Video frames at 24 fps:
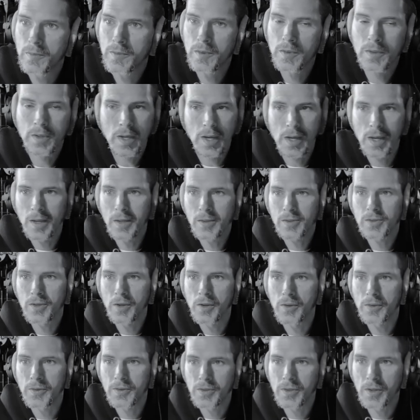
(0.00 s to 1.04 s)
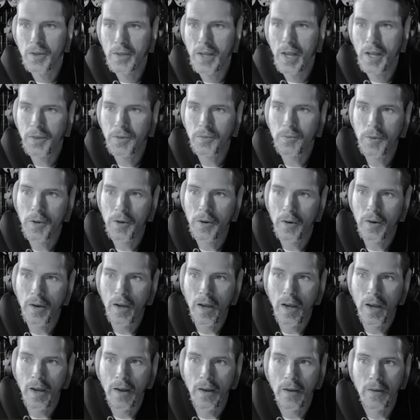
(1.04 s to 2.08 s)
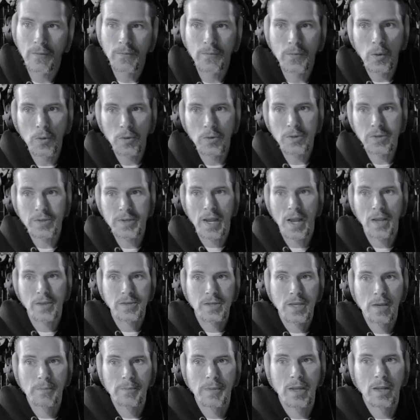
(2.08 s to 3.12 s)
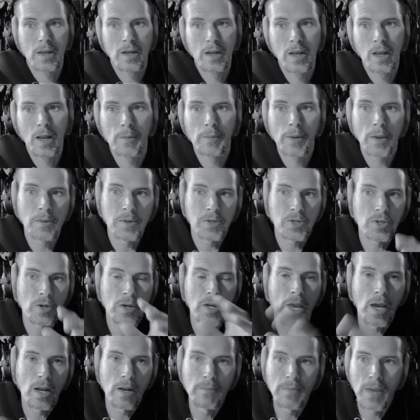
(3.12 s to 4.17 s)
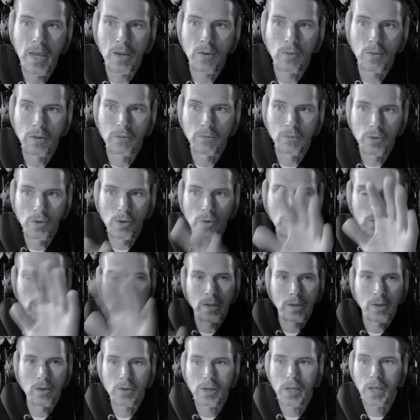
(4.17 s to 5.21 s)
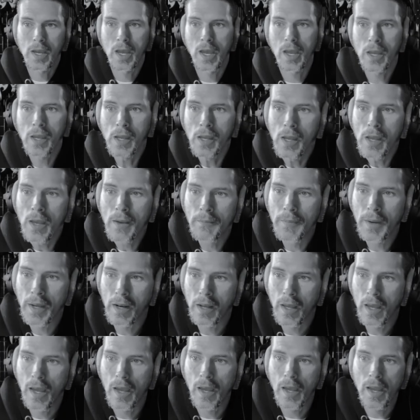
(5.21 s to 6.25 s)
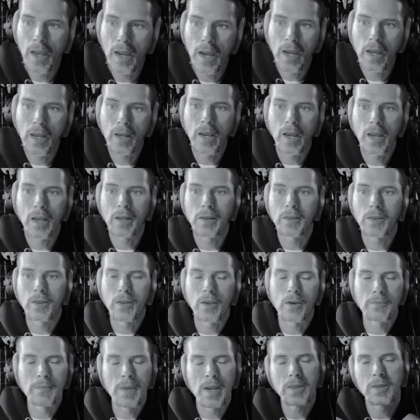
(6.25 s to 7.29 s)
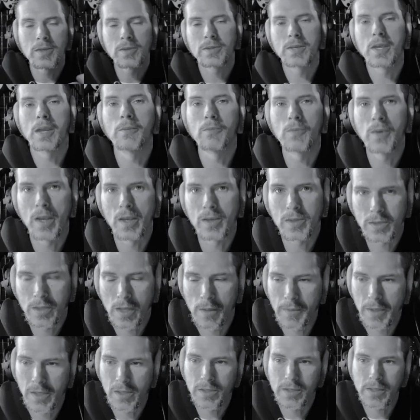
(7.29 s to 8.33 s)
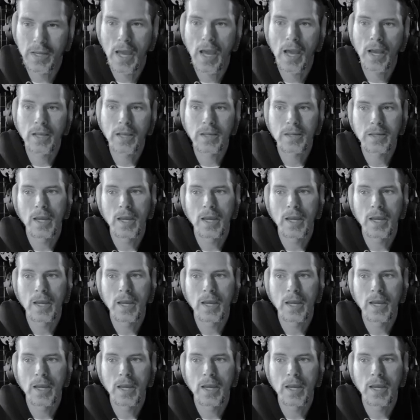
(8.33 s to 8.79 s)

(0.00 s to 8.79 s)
Okay, so that's where folder stacks come in, and I'm going to show you how to make one real quick, okay? But and they're made the same way as summing stacks,